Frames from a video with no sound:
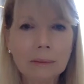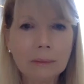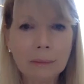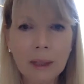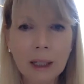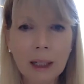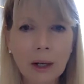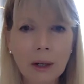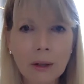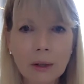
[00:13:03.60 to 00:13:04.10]

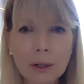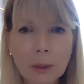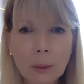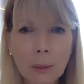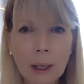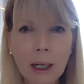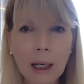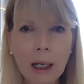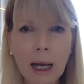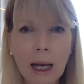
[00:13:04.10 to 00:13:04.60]
being all
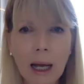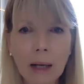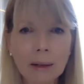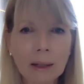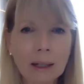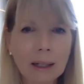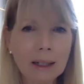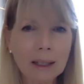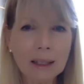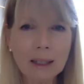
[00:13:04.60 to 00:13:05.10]
sweaty out
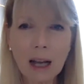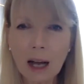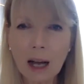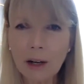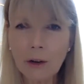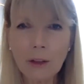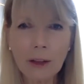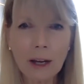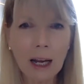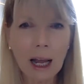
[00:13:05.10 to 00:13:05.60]
because it's
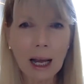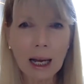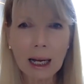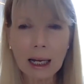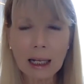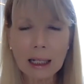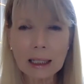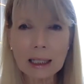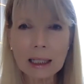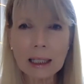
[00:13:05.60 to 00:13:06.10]
hotter than heck
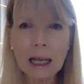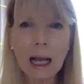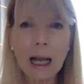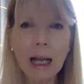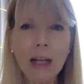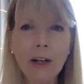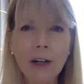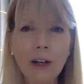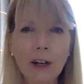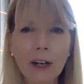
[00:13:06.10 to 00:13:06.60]

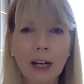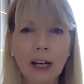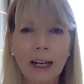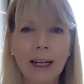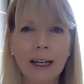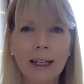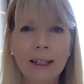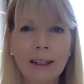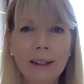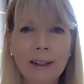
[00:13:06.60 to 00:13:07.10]
outside, or,
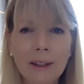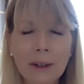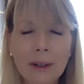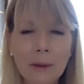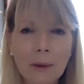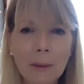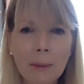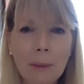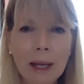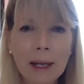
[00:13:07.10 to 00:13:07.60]

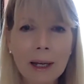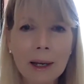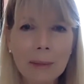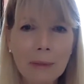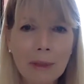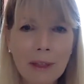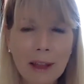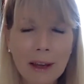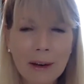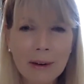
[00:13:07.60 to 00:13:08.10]
the makeup
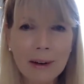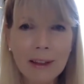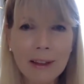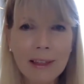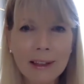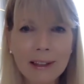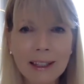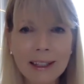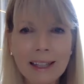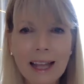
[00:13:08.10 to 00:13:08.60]
thing or
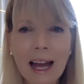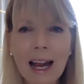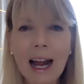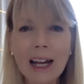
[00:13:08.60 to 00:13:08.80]
anything like that.